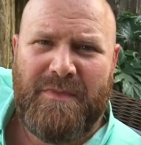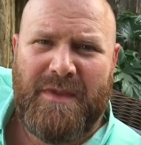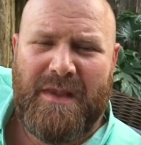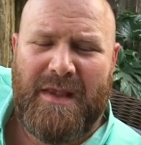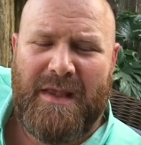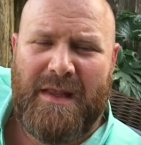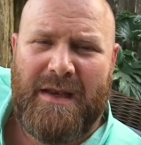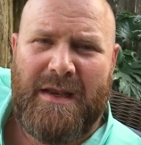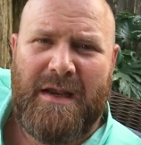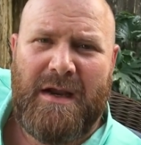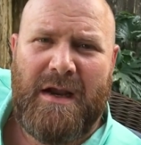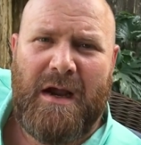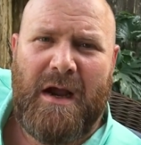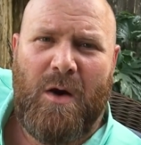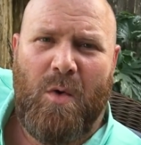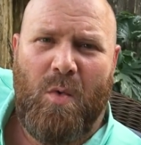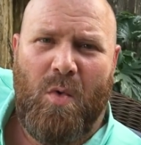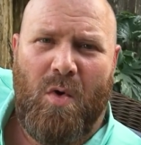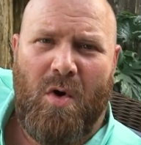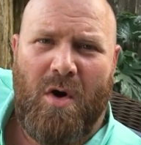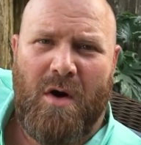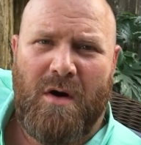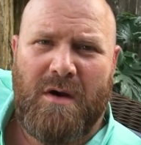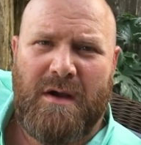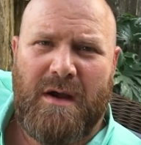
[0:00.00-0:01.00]
And here I
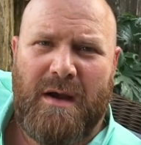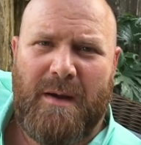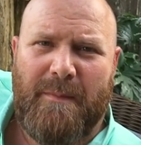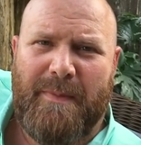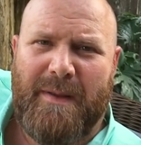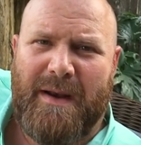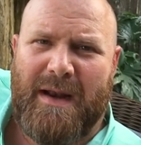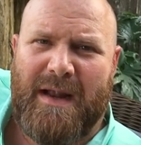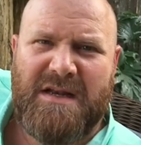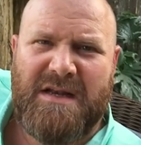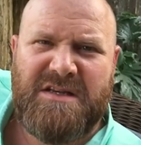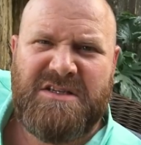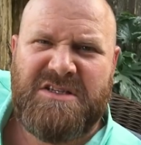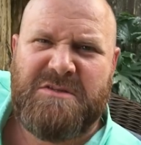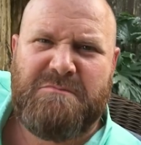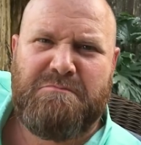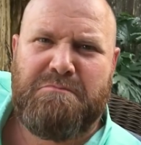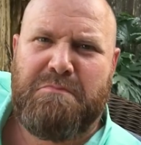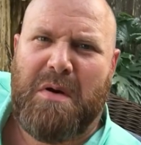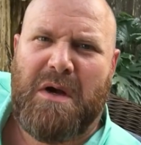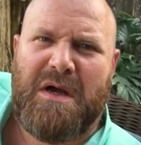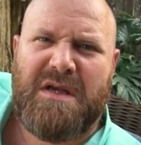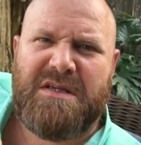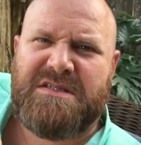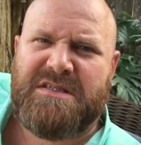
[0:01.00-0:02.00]
walk up and I just
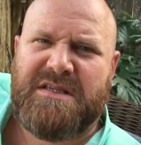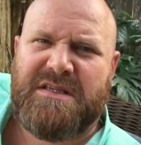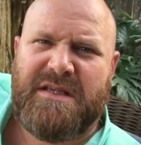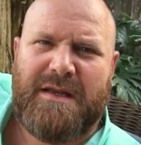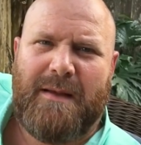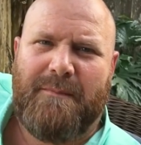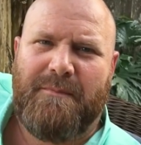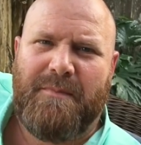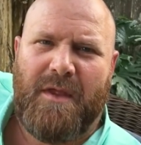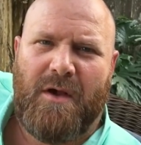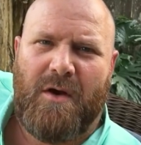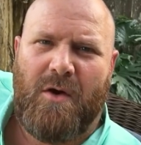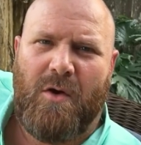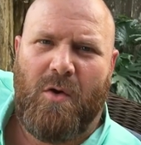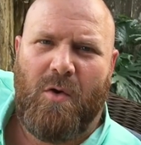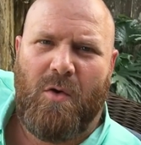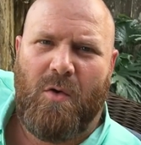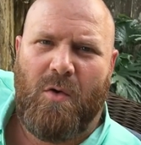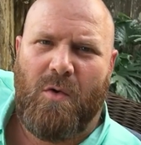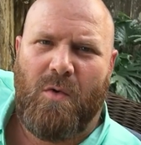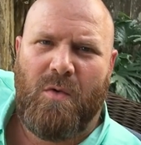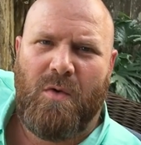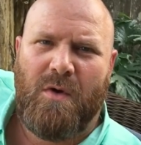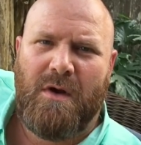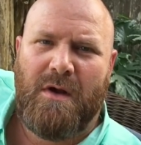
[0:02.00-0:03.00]
busted up the
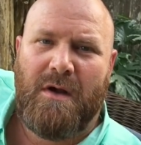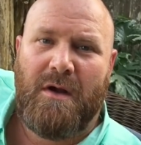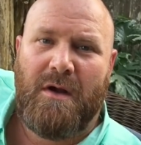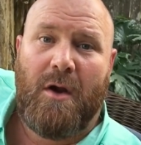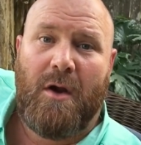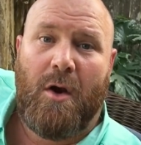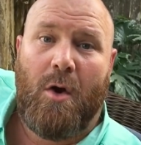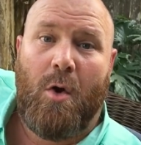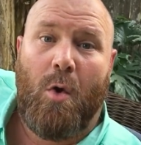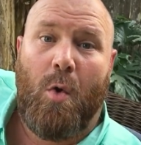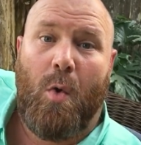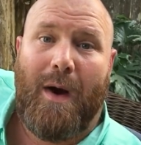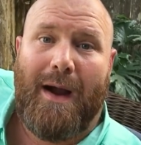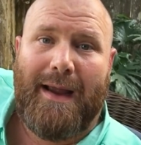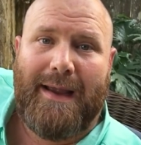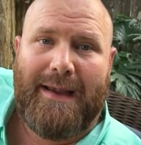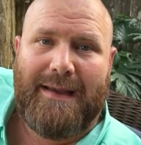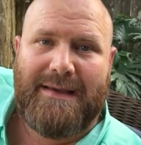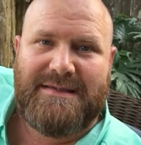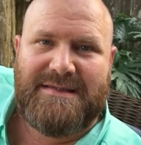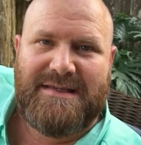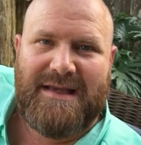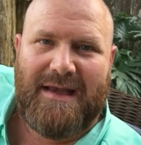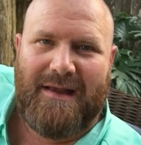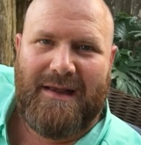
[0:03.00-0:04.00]
whole
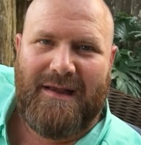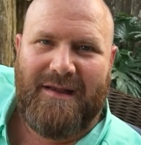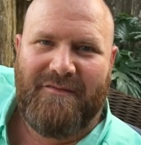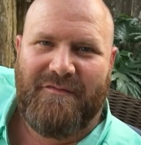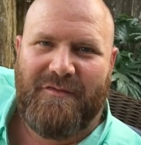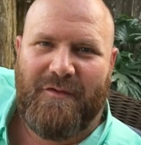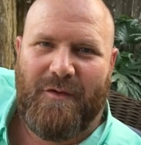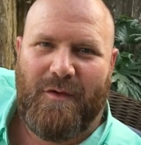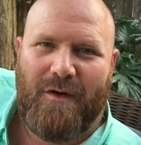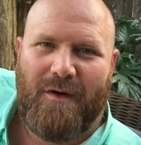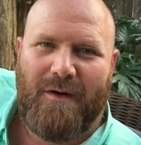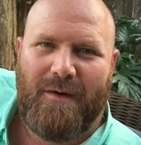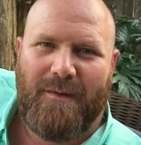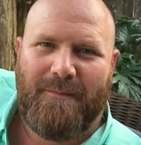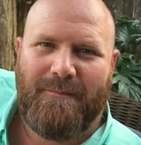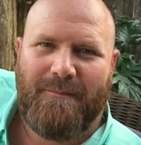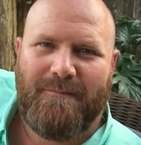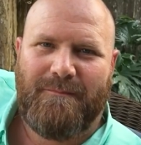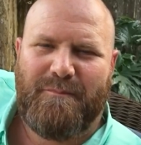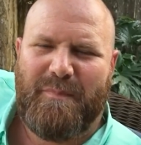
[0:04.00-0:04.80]
quiet time for him.